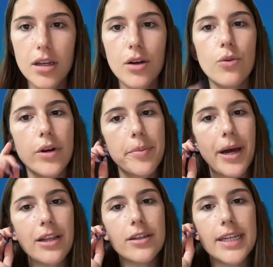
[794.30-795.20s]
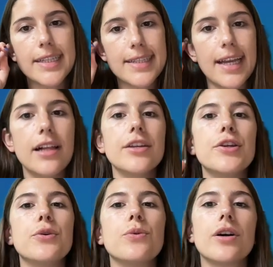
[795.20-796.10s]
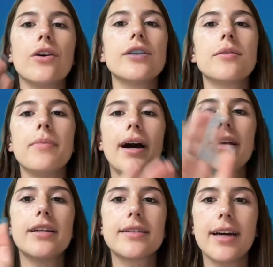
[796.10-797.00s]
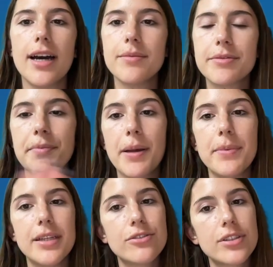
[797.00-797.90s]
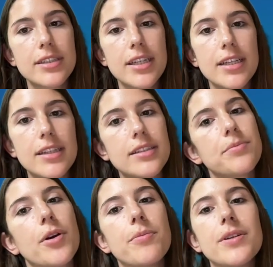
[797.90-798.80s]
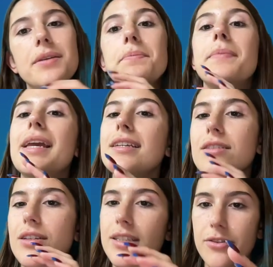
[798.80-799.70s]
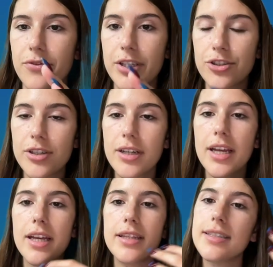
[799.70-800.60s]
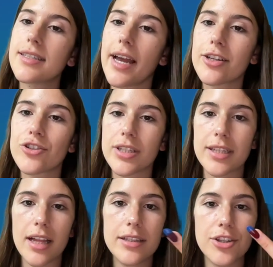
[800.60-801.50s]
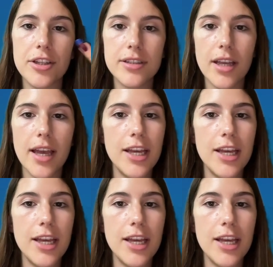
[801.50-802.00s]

WorkPilot is telling you what other buyer types might be interested in this property based on its feature. This is extra intelligence.